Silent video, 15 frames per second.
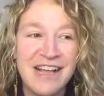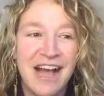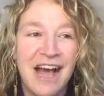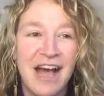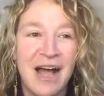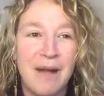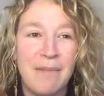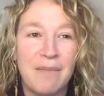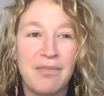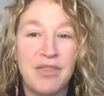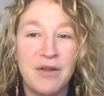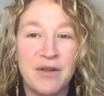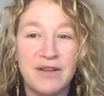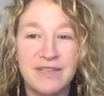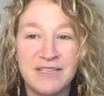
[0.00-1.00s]
um,
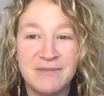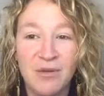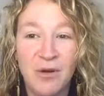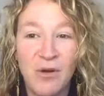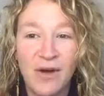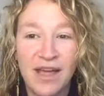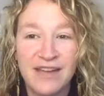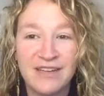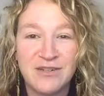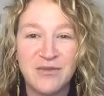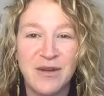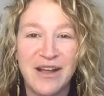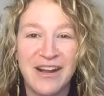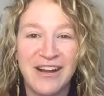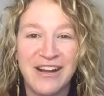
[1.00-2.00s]
there was this point
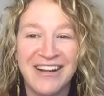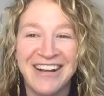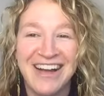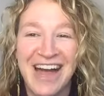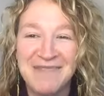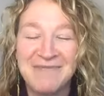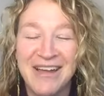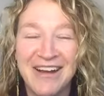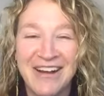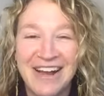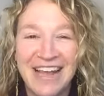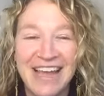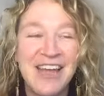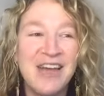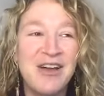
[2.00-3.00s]
where, hi
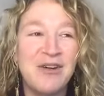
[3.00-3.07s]
Perry,